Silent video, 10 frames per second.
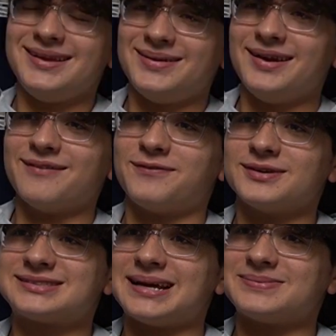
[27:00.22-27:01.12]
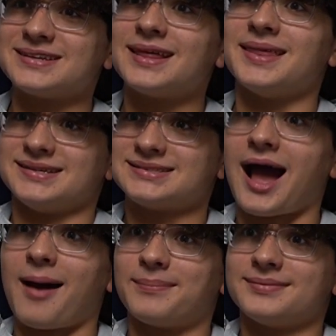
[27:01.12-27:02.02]
no, you hear footsteps and then they
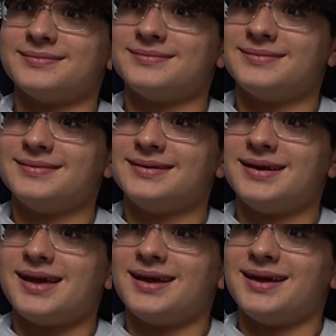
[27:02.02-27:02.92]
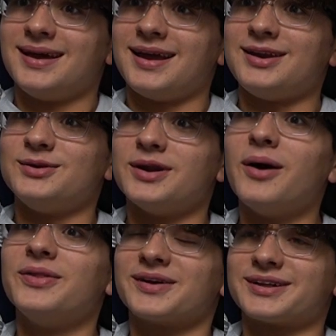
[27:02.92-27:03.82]
stop, and you
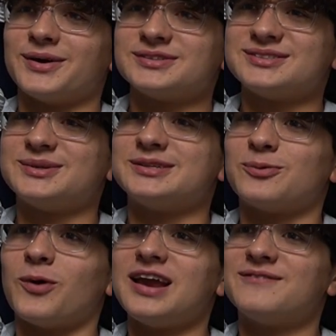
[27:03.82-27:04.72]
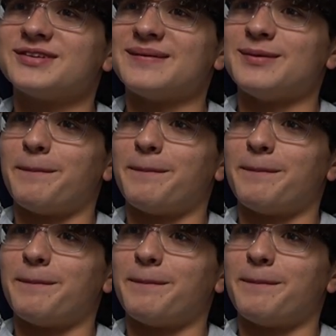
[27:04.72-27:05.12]
know they're close. You're just waiting for them